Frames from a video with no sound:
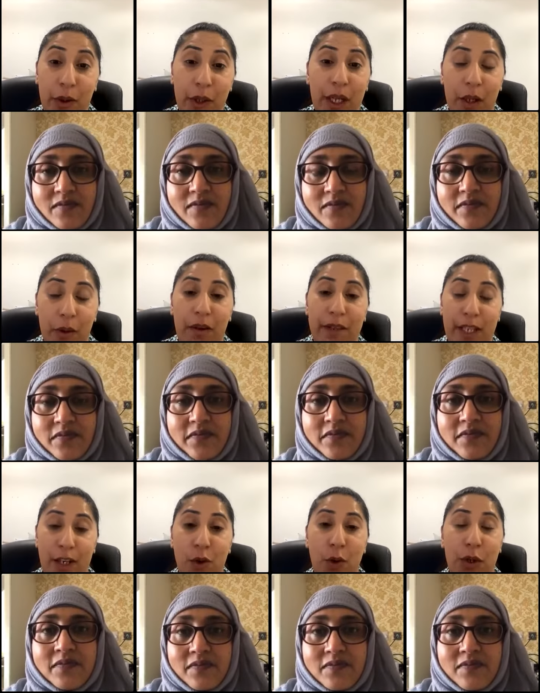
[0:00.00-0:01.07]
Speaker 1: So we
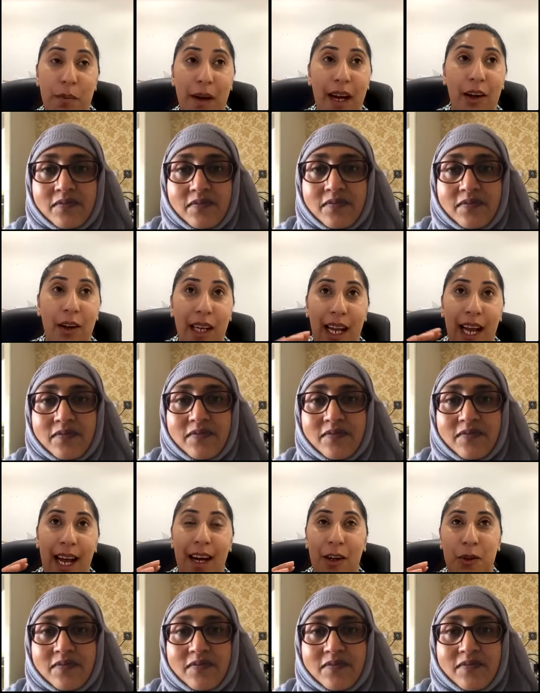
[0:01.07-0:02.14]
obviously mm. talked about
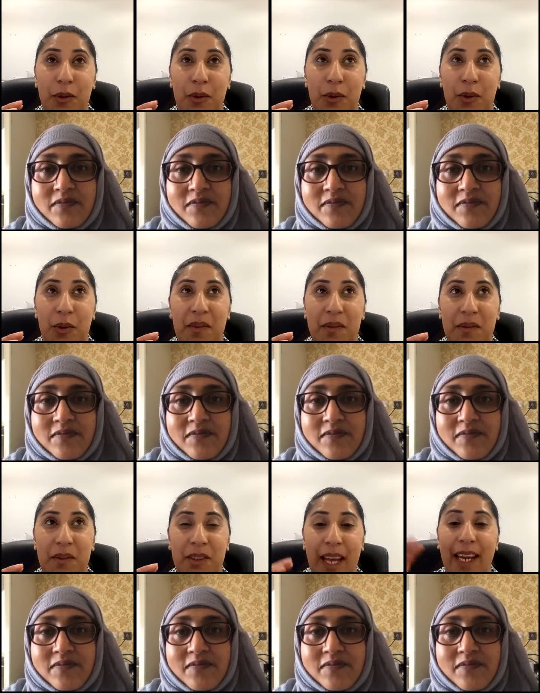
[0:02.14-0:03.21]
how to
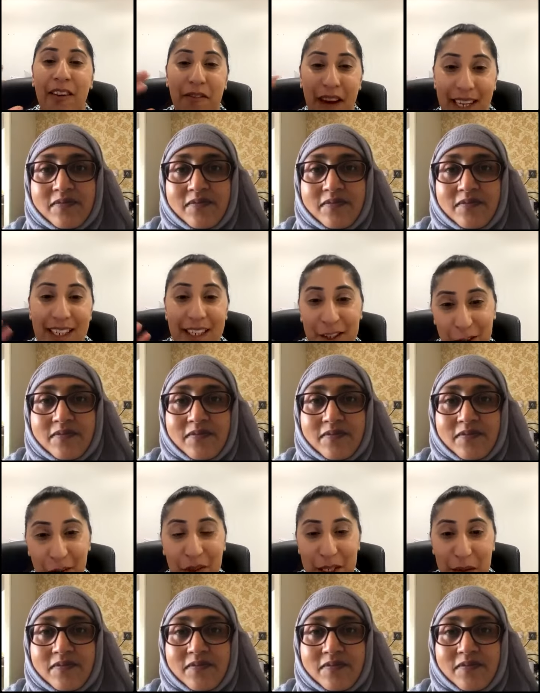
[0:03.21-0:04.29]
take advantage
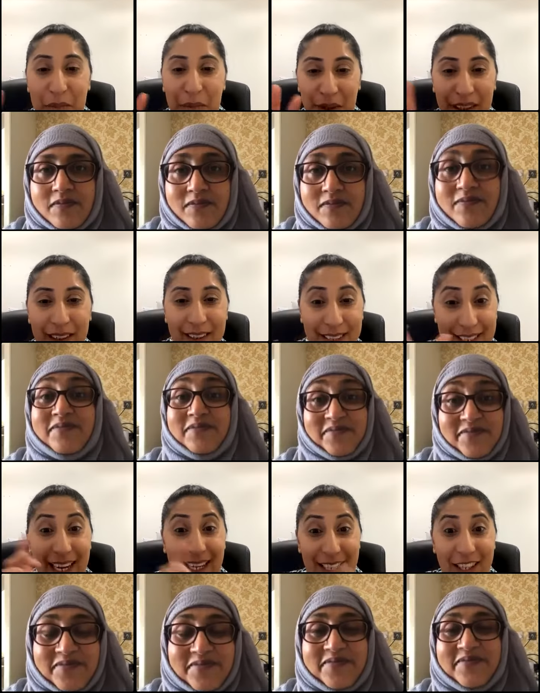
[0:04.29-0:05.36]
of the different mm.
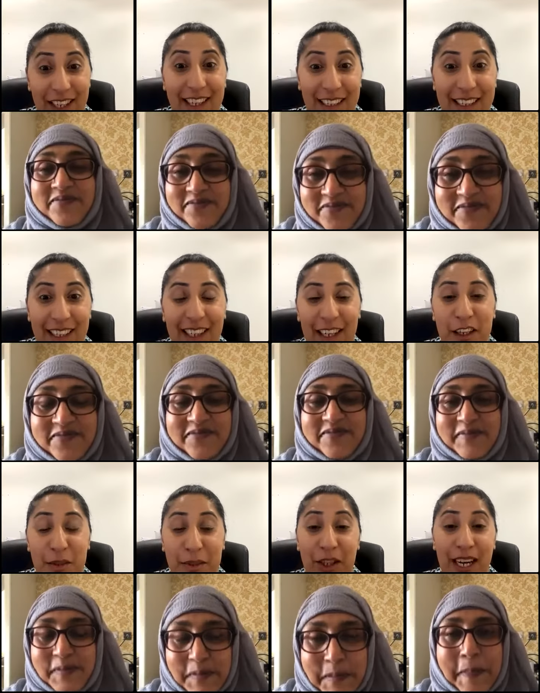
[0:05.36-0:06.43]
stages, mm.
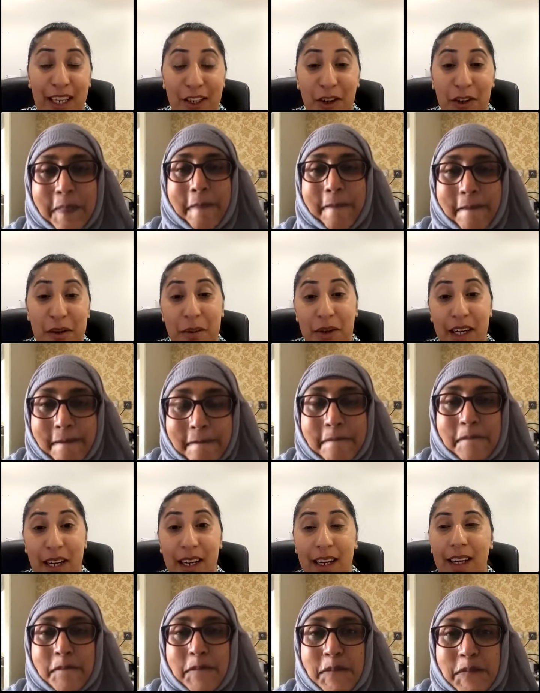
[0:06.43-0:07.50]
especially mm. as an
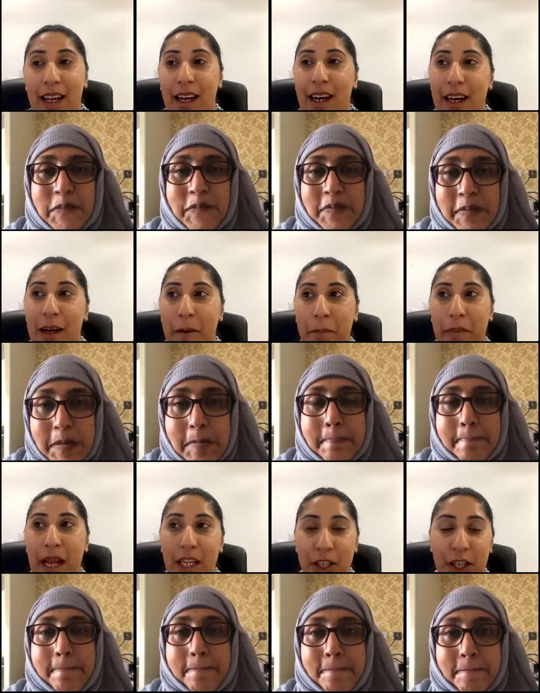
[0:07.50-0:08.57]
entrepreneur. Um,
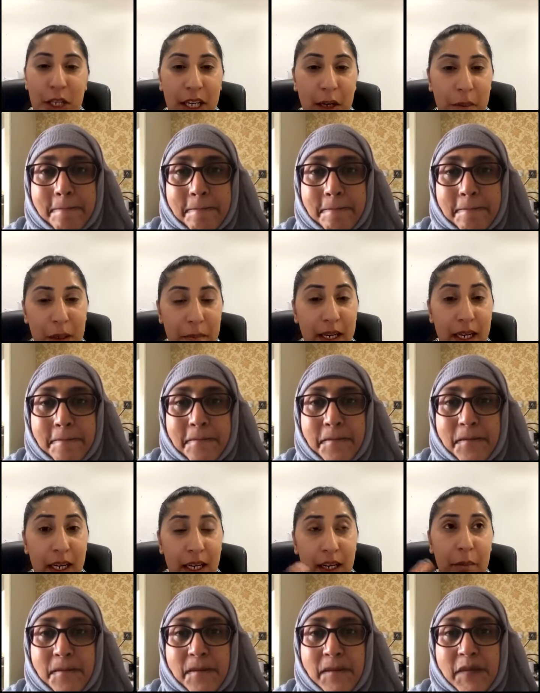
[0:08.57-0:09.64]
mm. I'll touch a little bit,
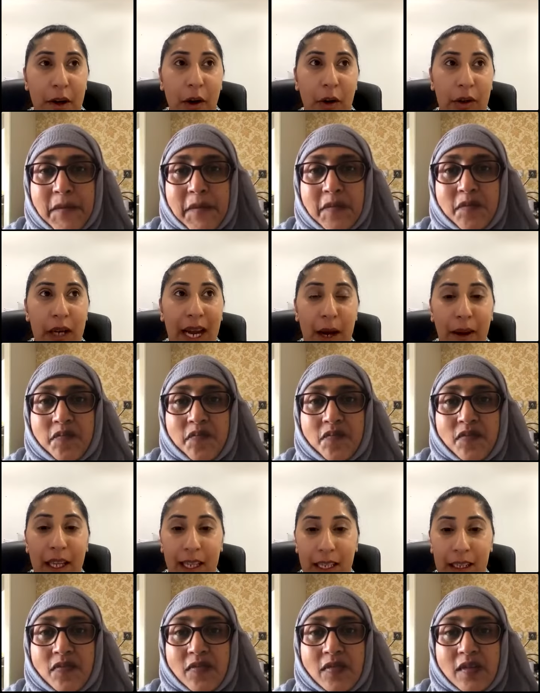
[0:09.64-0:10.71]
Pete, a little bit on how
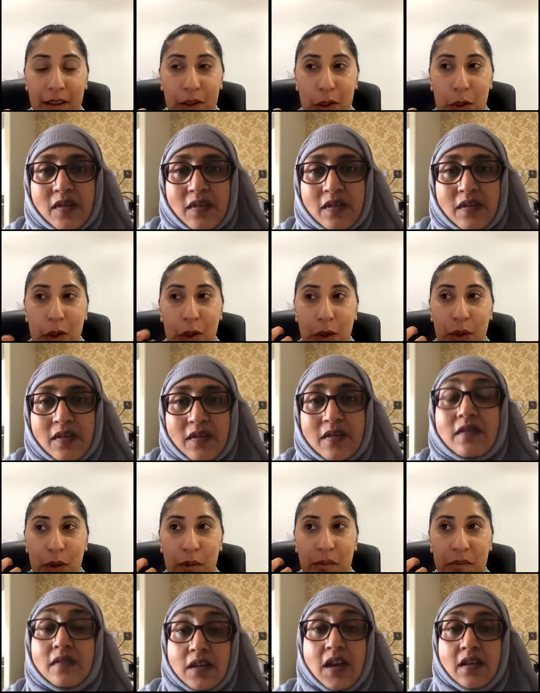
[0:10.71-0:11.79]
I think you
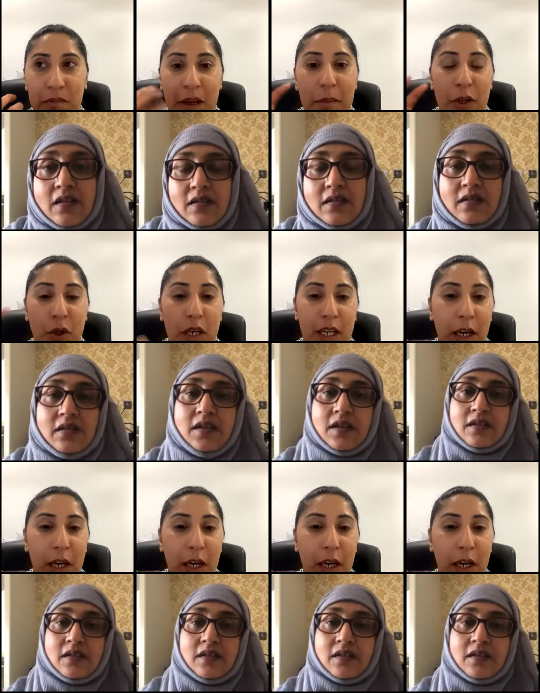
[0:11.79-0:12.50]
can yeah. maybe do a